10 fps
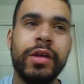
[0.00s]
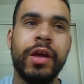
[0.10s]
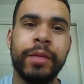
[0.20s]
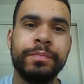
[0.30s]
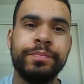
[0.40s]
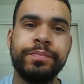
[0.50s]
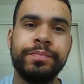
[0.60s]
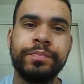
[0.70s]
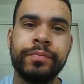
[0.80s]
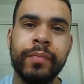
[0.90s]
I'm
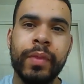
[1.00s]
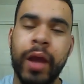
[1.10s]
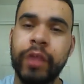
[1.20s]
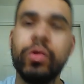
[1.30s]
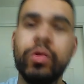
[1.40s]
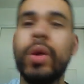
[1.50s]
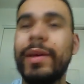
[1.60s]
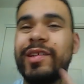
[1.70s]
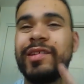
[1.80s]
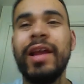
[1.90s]
going to talk about
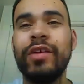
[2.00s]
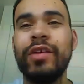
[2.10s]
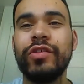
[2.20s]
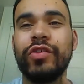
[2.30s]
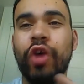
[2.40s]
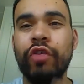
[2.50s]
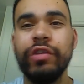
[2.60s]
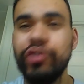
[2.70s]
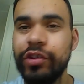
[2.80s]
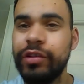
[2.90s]
Stellar's
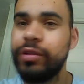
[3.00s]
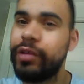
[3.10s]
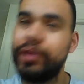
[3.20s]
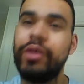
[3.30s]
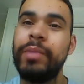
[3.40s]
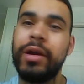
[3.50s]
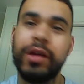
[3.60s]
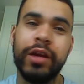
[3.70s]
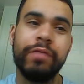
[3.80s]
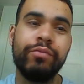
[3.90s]
origin a little bit. I'm going
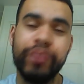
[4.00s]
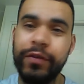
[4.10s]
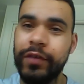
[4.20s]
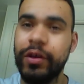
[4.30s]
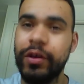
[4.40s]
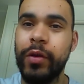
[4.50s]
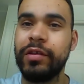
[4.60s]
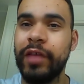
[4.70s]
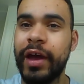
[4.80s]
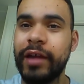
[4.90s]
to kind of briefly go
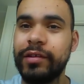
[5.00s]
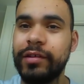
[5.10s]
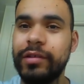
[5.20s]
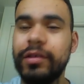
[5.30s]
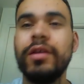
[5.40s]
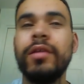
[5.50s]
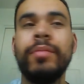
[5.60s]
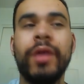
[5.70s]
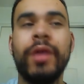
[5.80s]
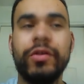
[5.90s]
into that,
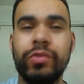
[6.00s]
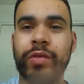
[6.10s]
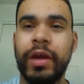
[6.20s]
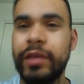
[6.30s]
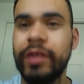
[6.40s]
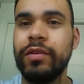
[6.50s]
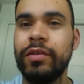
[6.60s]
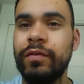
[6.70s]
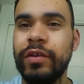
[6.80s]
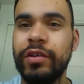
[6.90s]
but I'll do that at the end of the
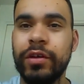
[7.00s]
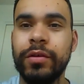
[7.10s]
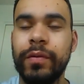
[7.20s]
video.